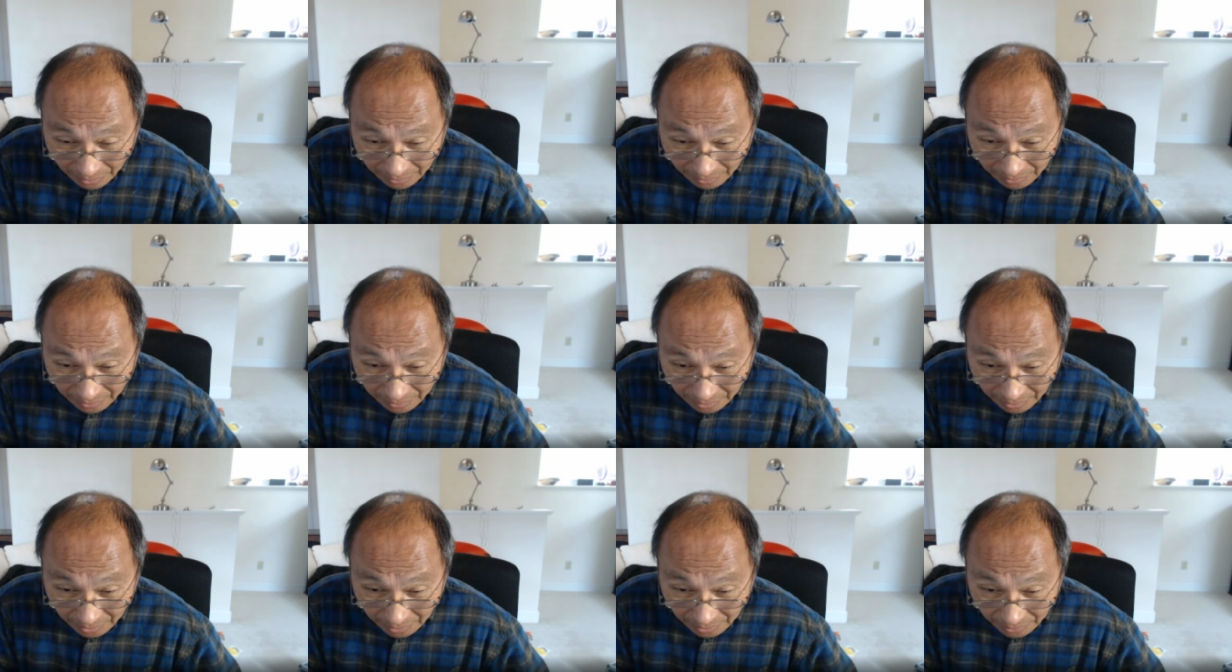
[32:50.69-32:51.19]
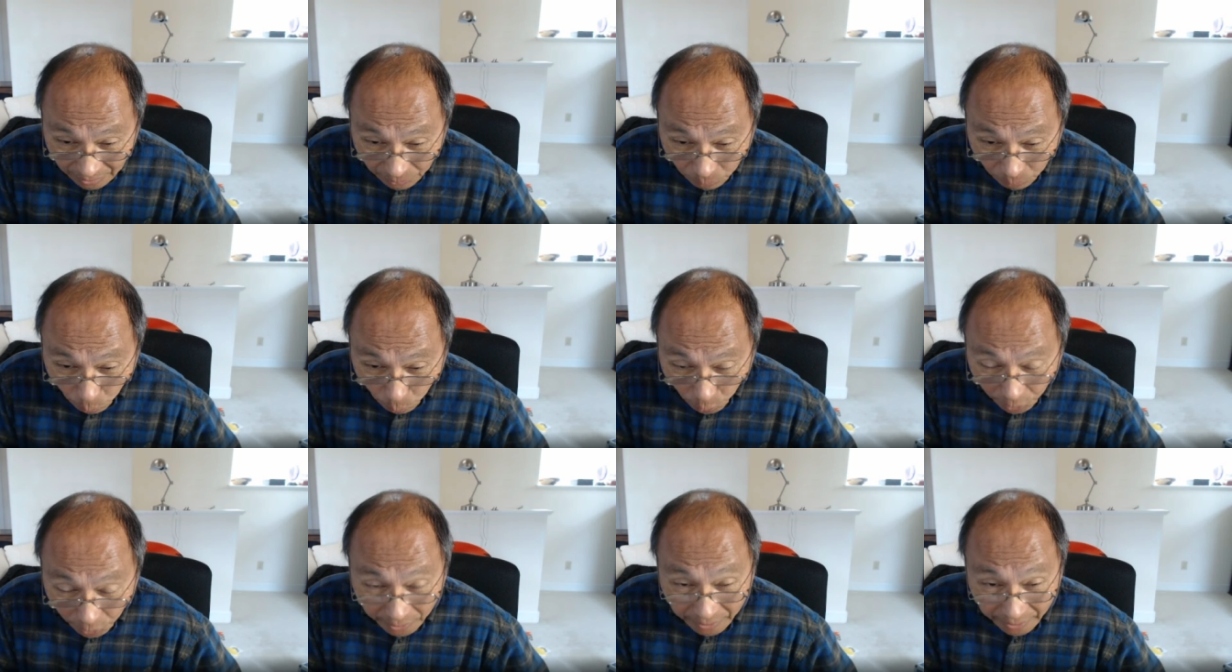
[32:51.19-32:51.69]
uh,
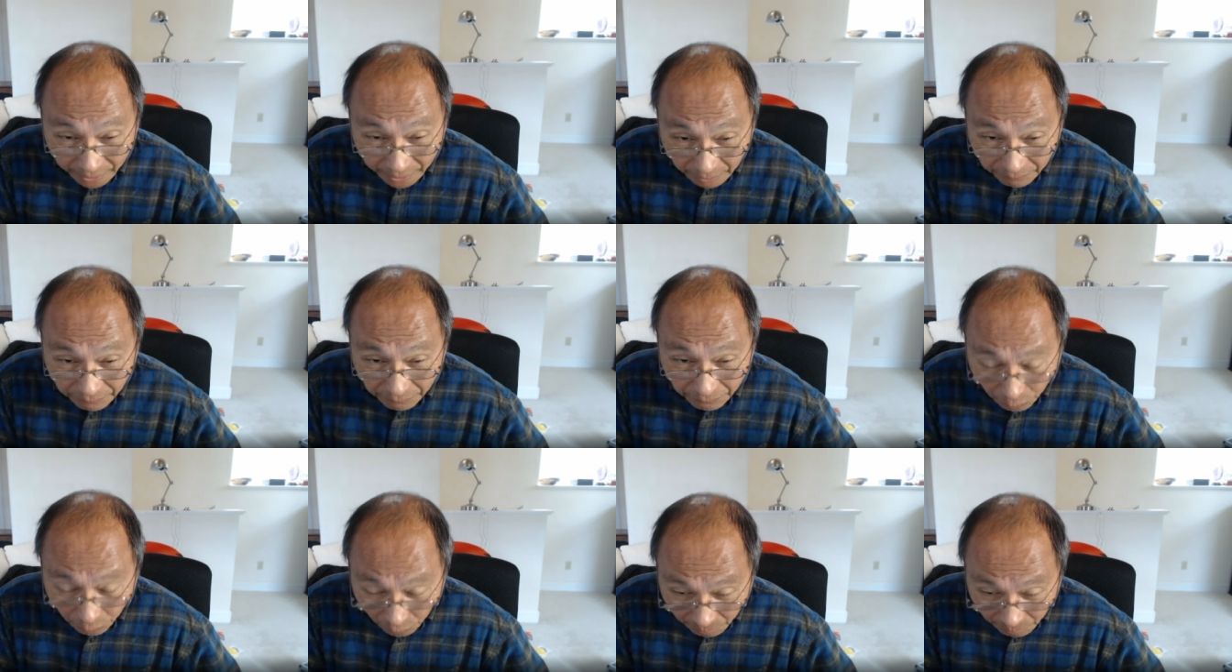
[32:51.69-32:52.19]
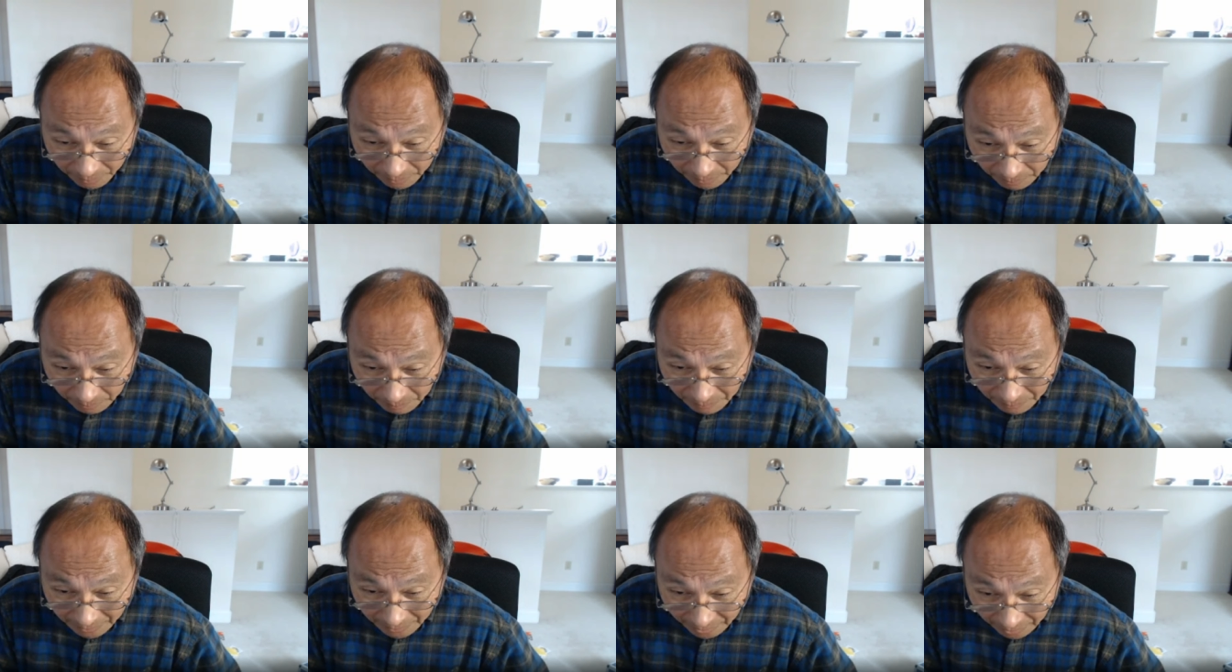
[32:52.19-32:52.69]
work in a formal
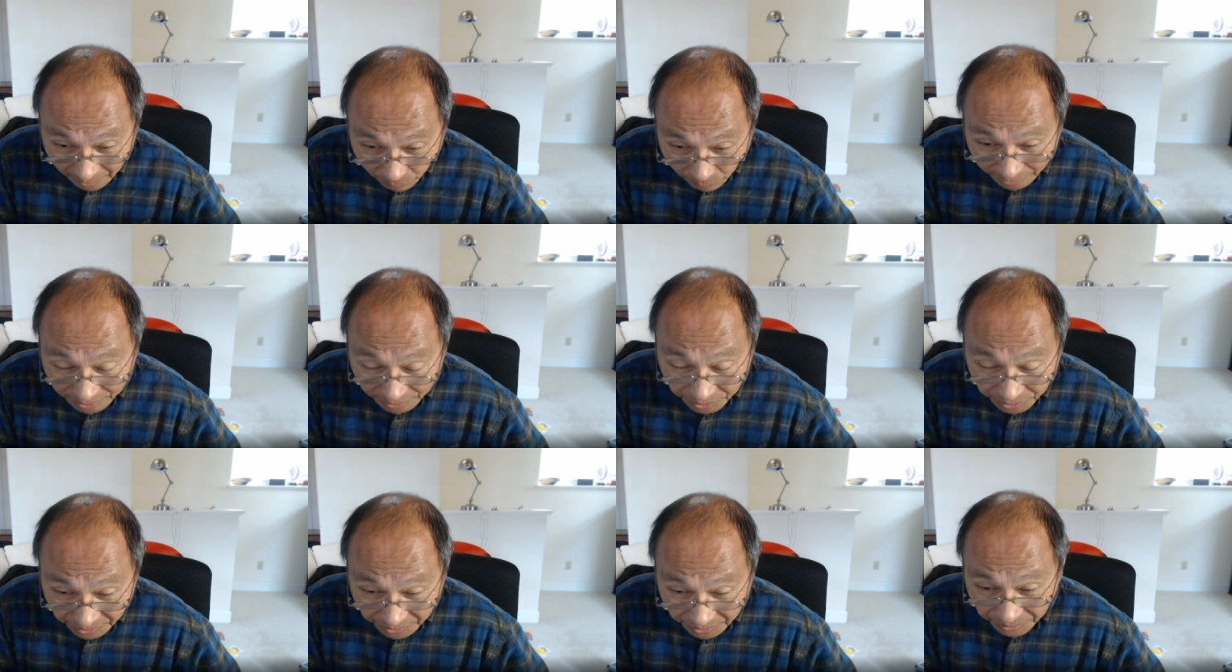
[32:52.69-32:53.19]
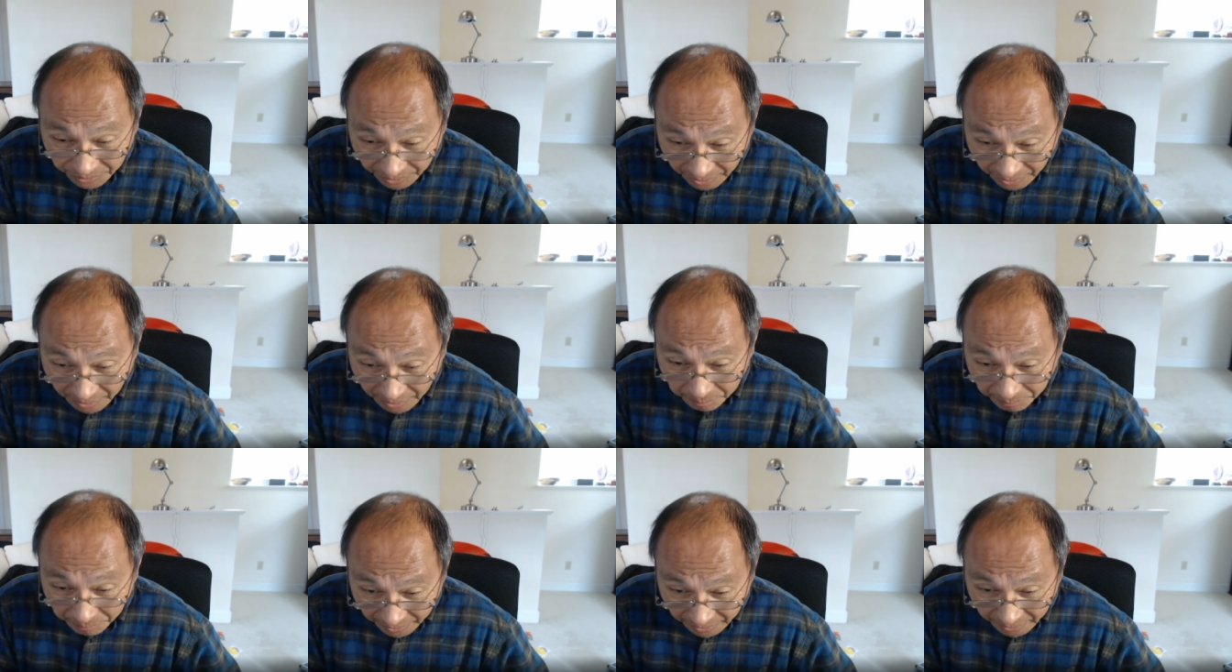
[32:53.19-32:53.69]
uh, registered
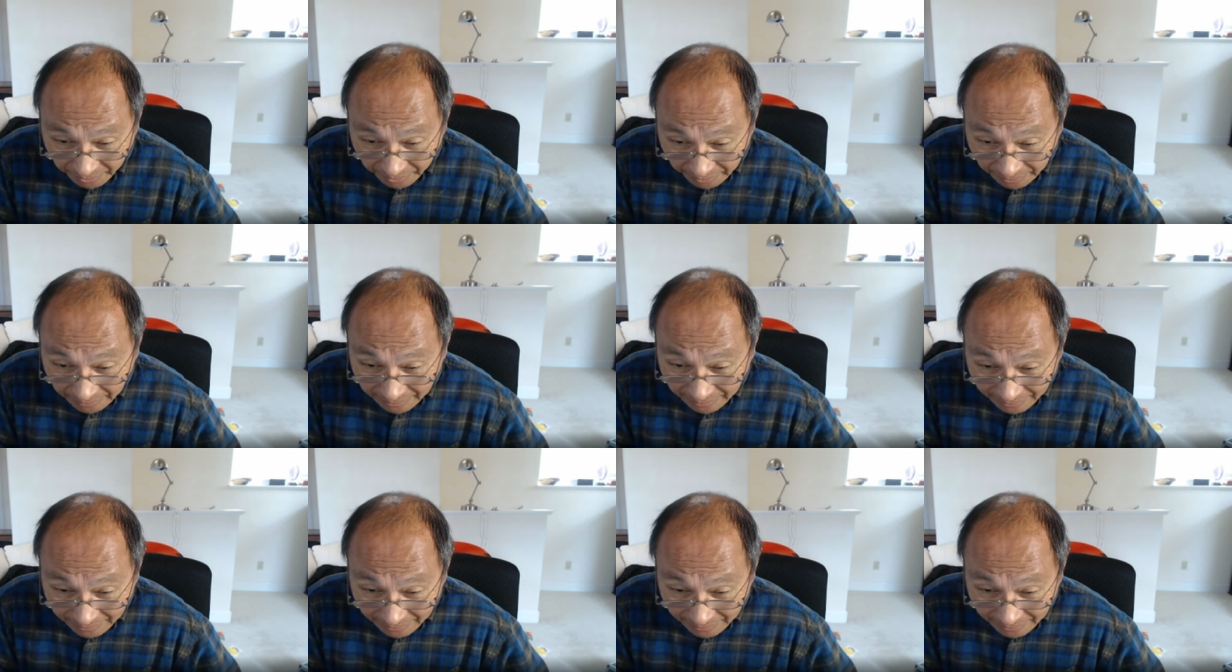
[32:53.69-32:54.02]
company.